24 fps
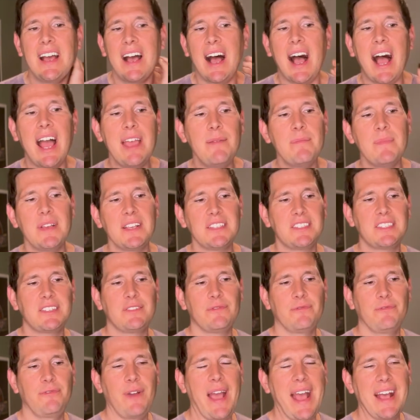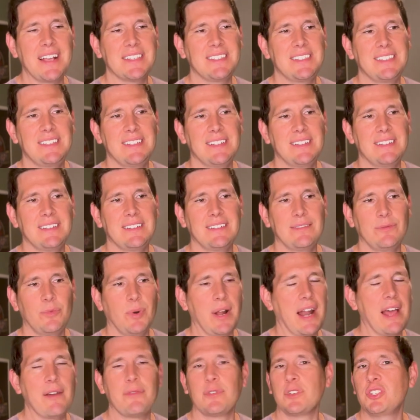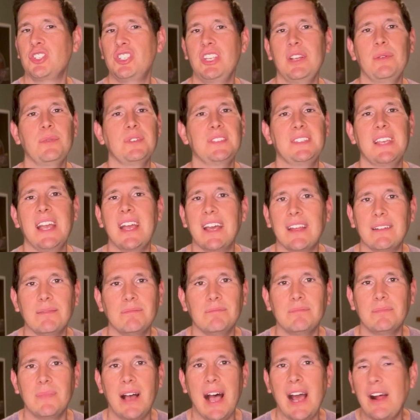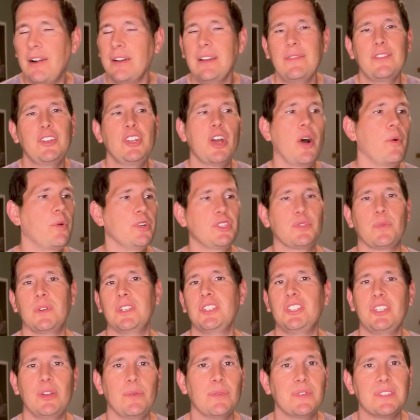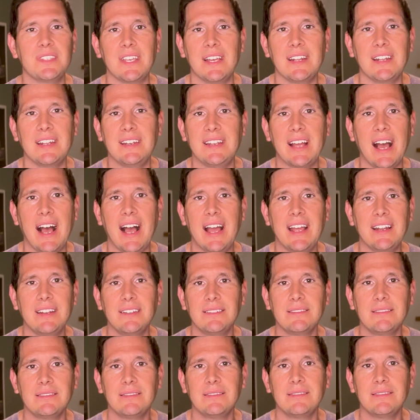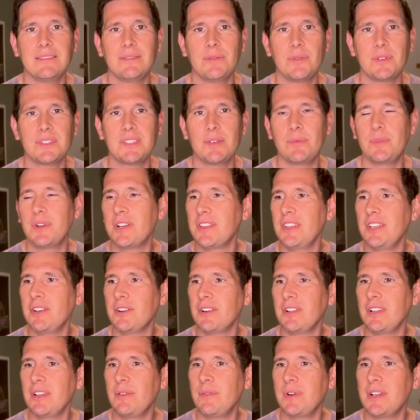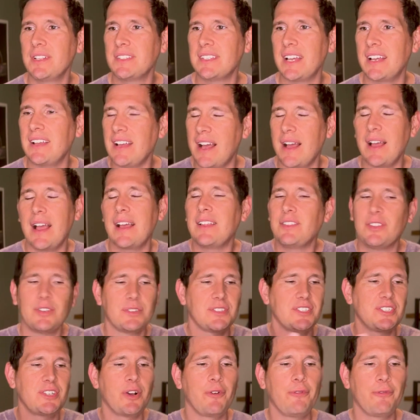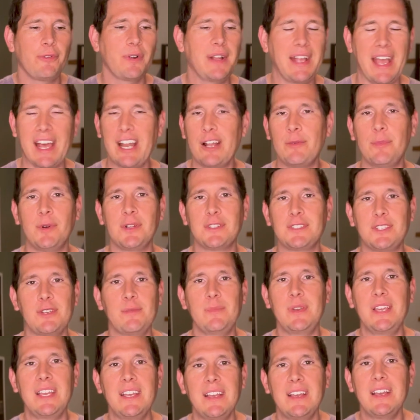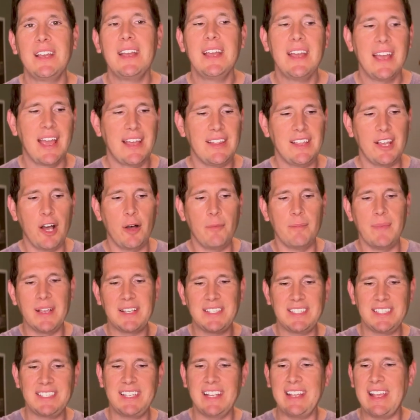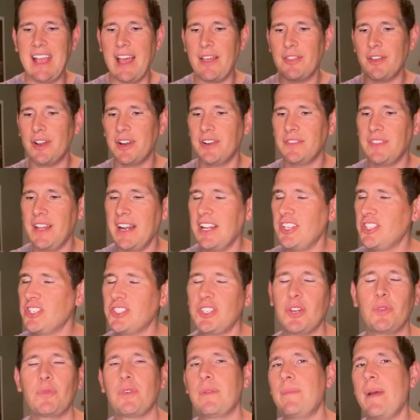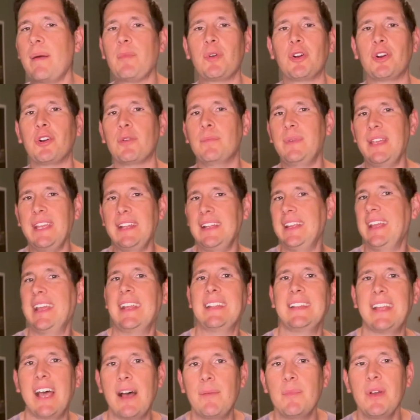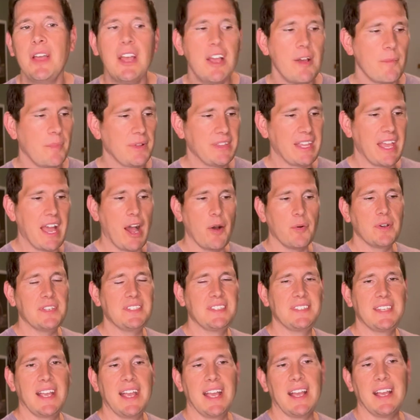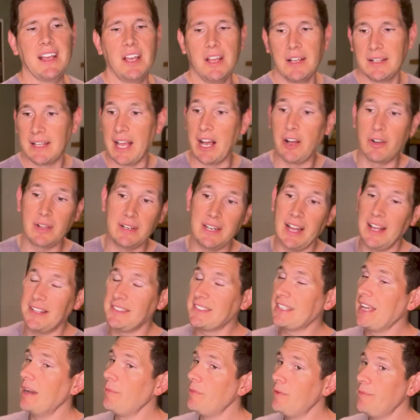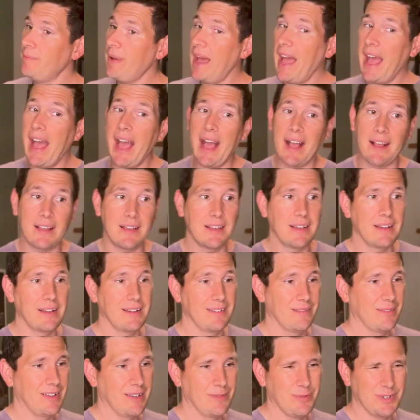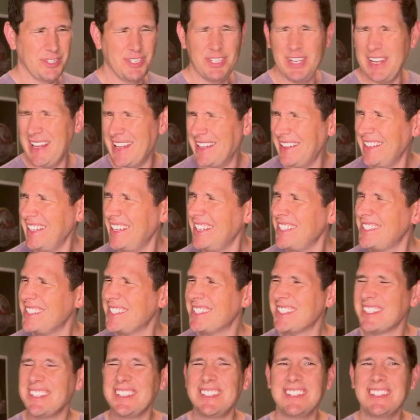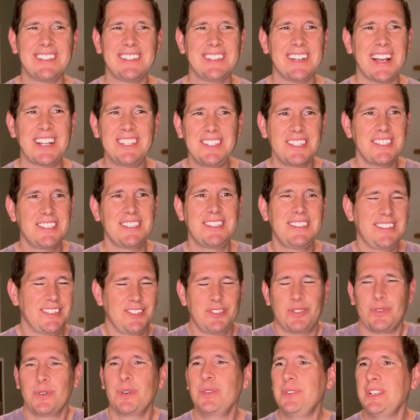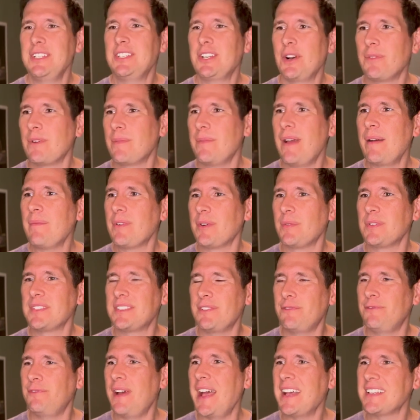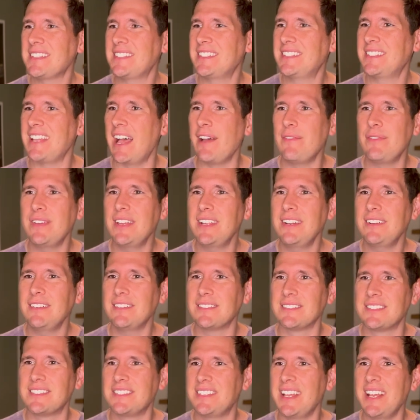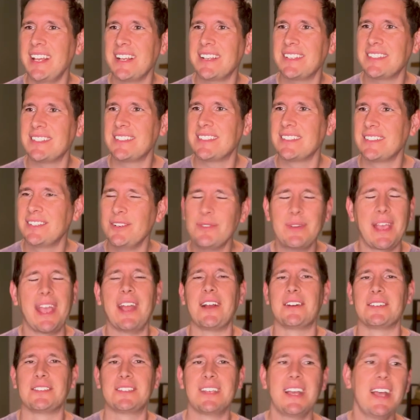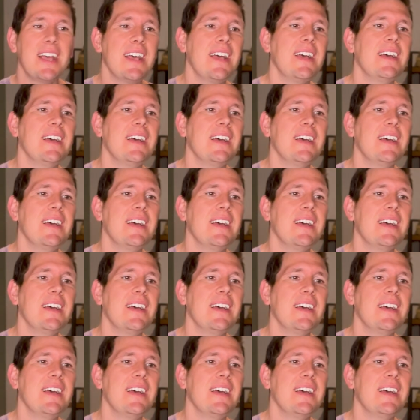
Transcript: I missed Fast, whatever she was in. I don't even know which one she was in and died. Was it one of the early ones? I, I, they're so forgettable to me, and they all mix together that I just don't remember her being in them. But they always say Gal Gadot's coming back. I'm like, was she in these? I just truly don't remember. Was it Fast Seven or Six? Who cares?